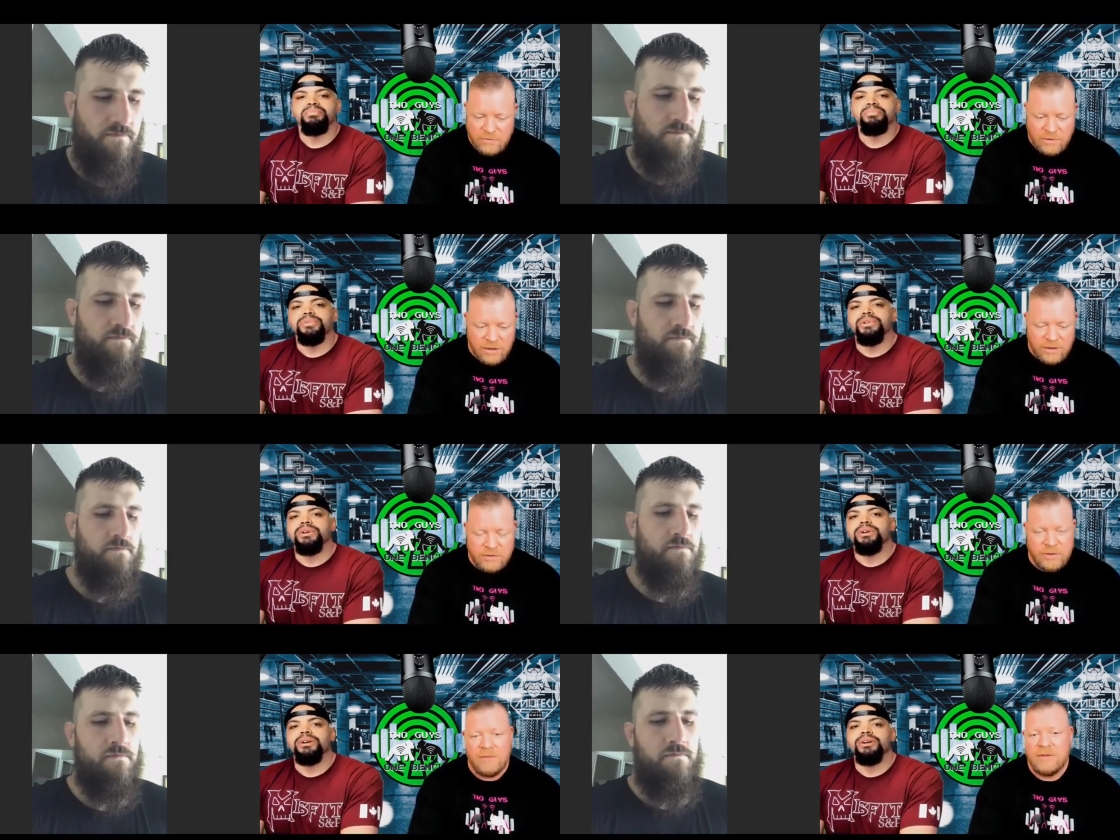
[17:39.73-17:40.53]
Speaker 1: and, and
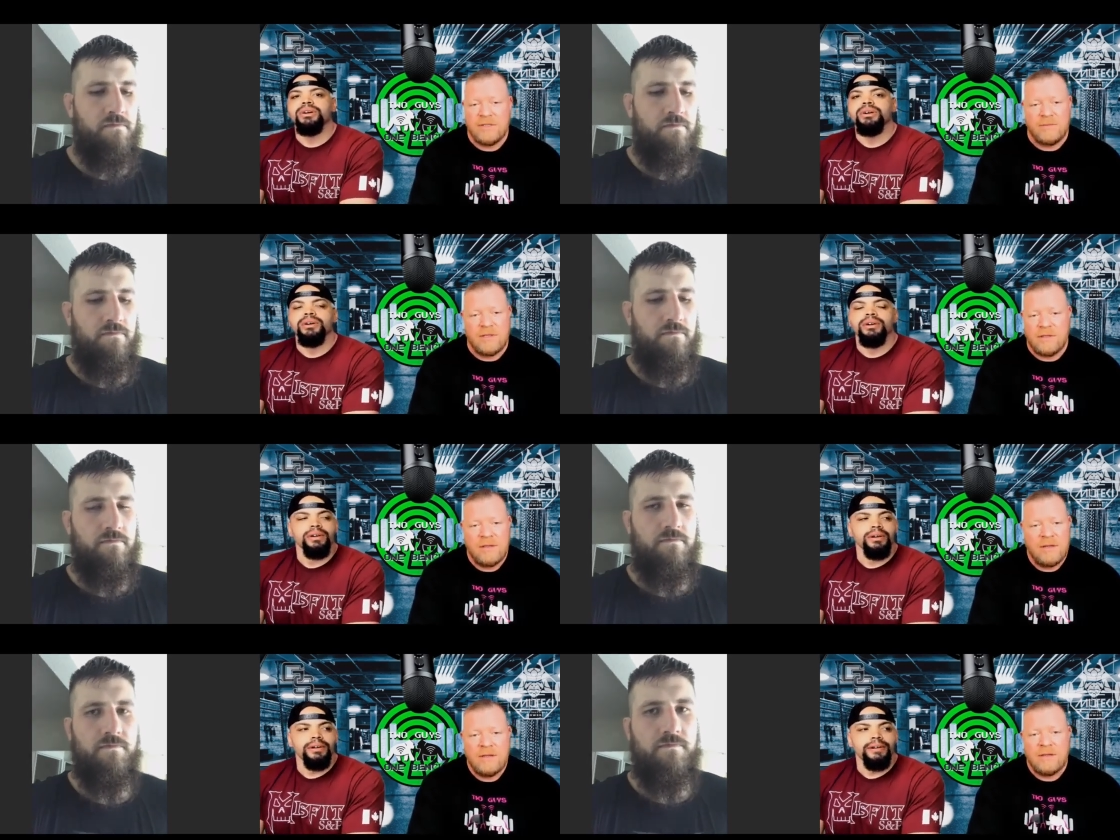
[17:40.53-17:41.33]
training with some of the,
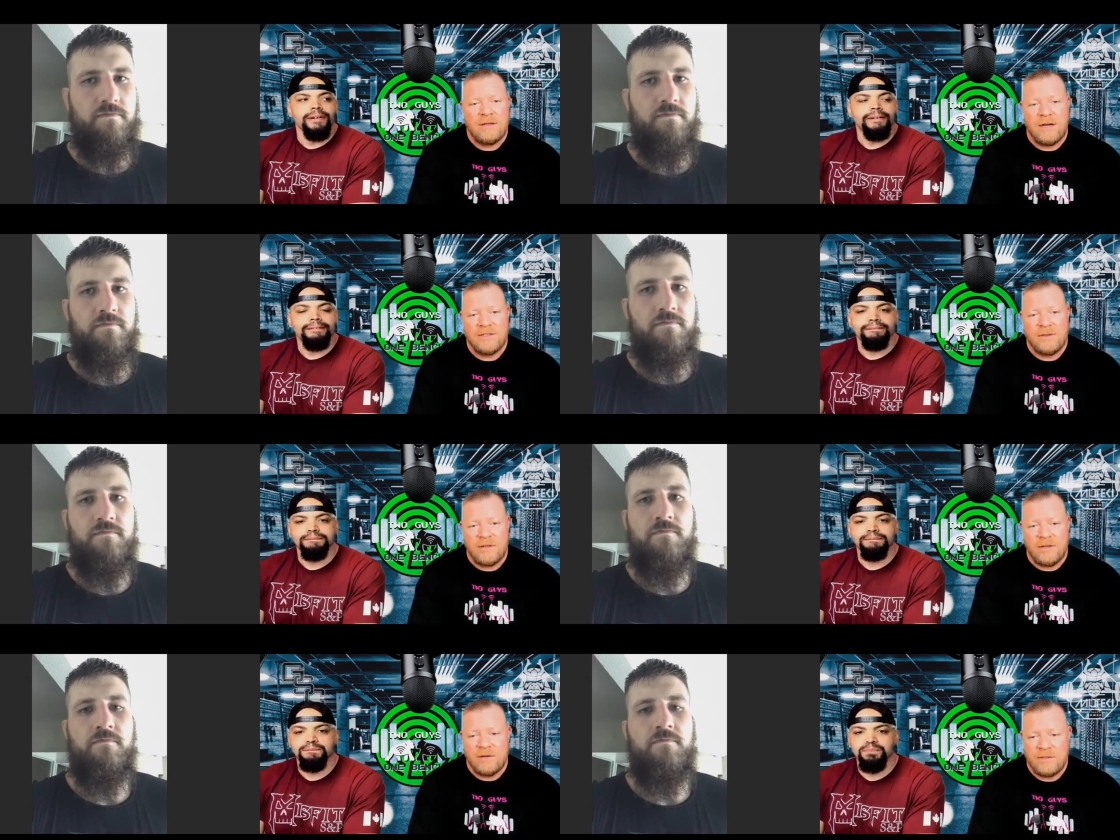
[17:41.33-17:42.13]
the guys out
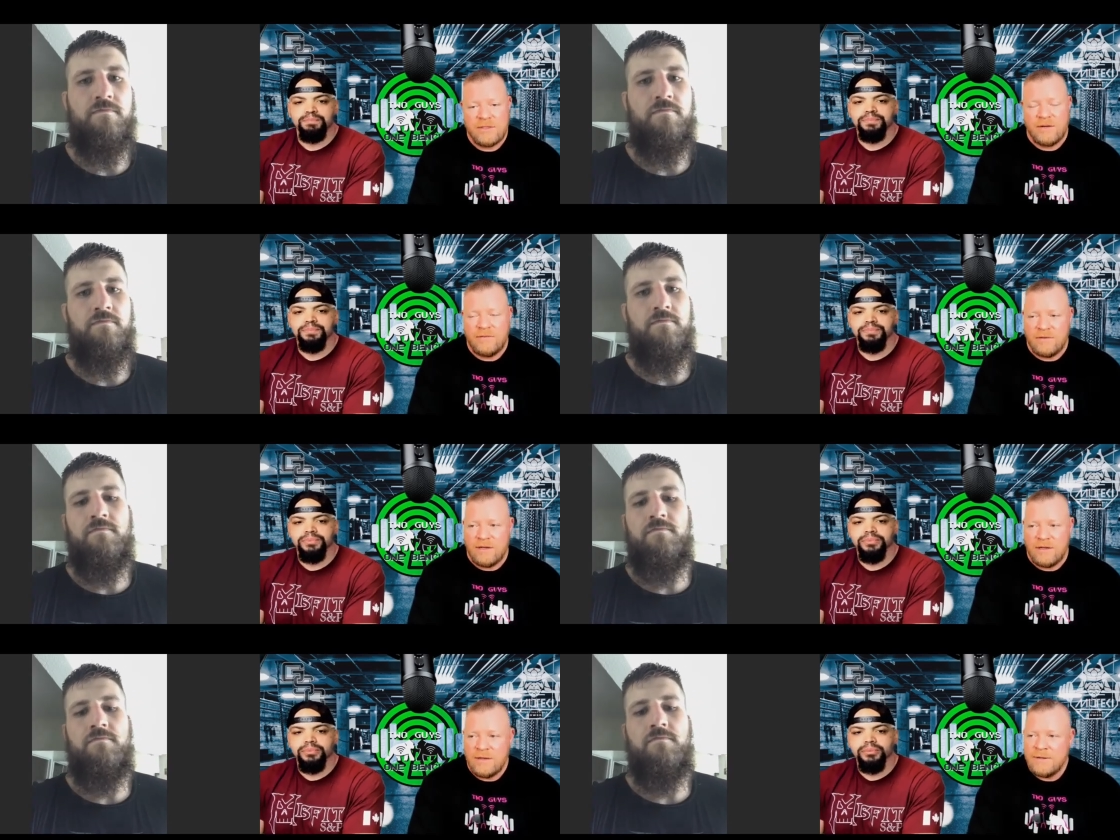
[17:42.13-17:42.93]
there, it was
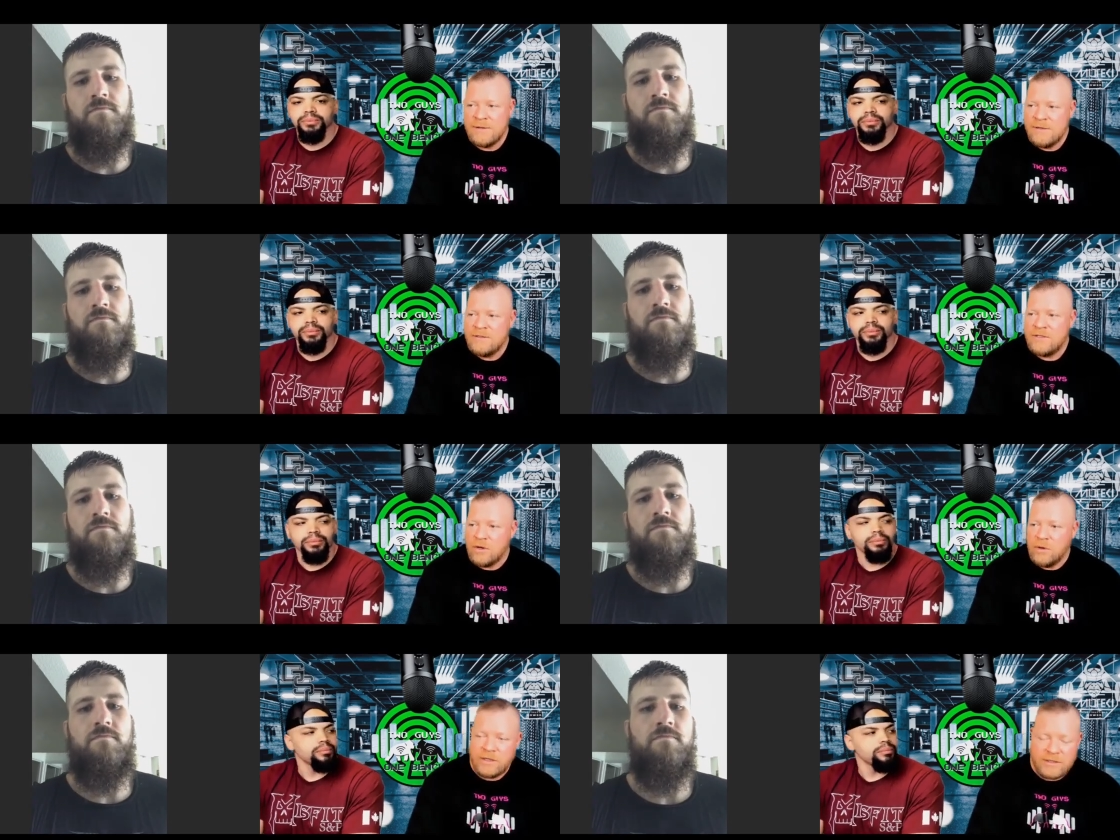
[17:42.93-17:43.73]
definitely
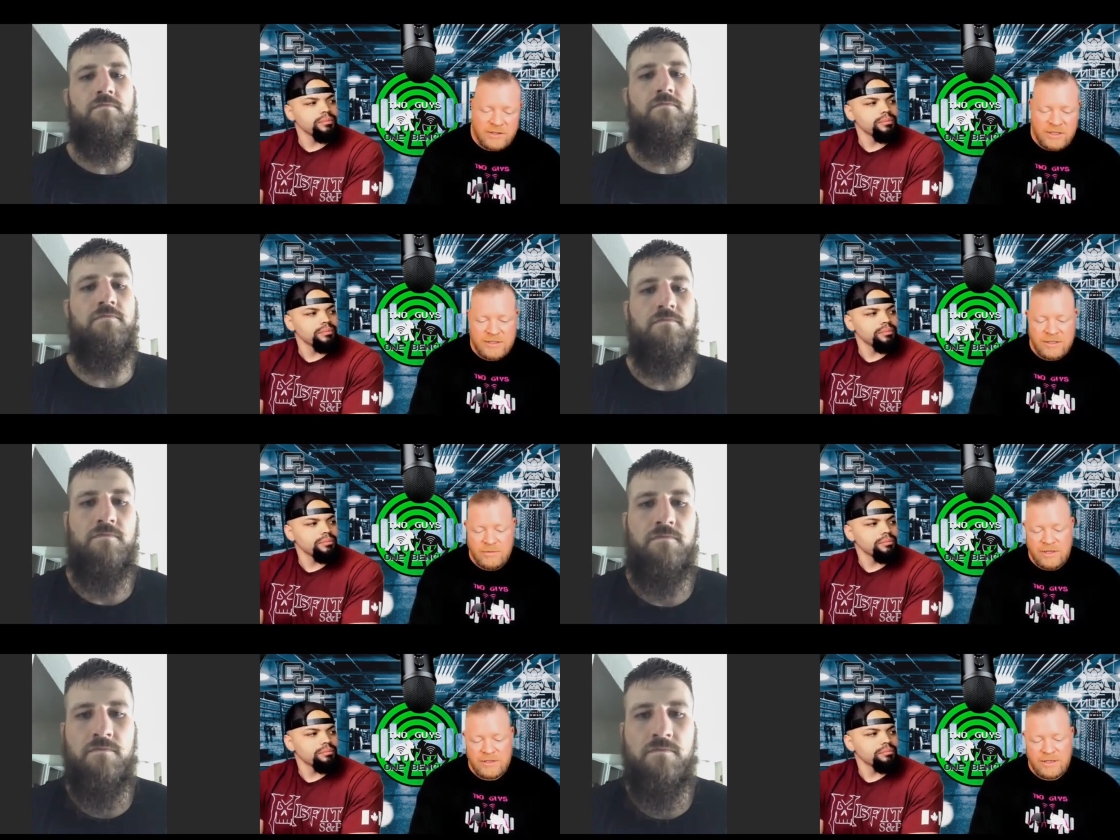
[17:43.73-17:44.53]
stoic to see some of
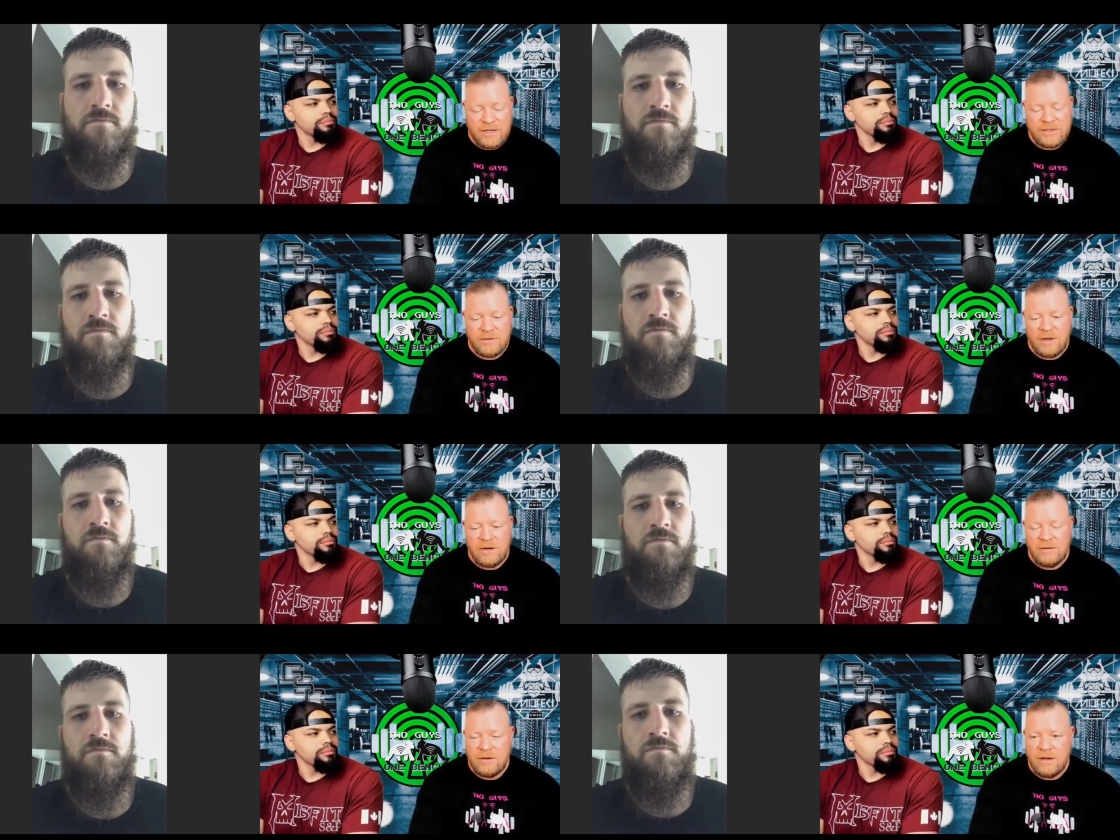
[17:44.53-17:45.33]
these guys go
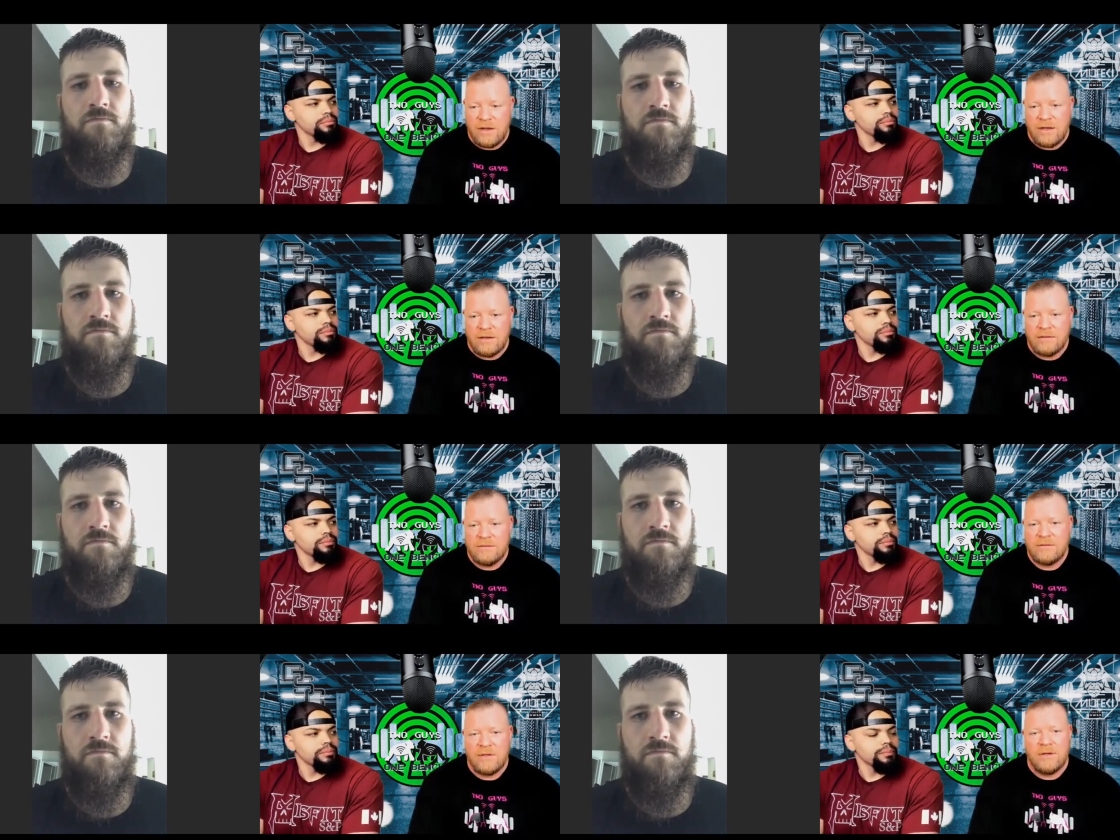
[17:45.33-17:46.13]
out and
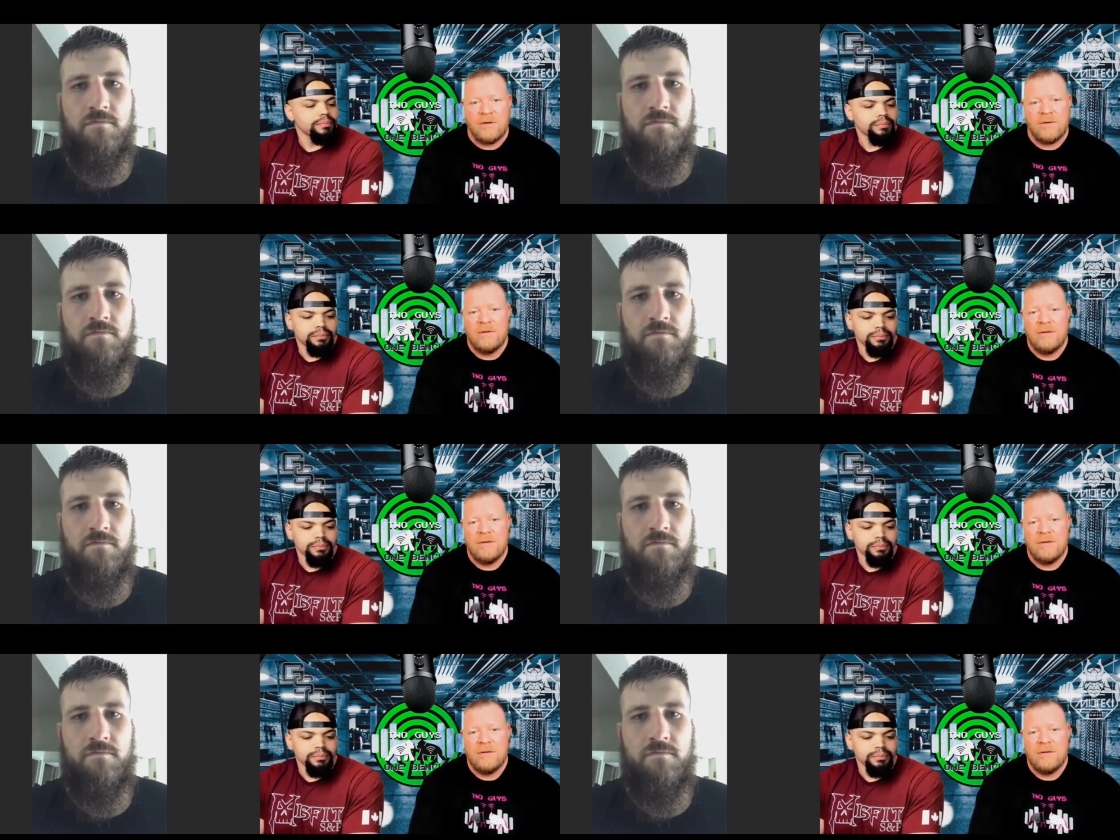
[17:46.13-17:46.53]
you know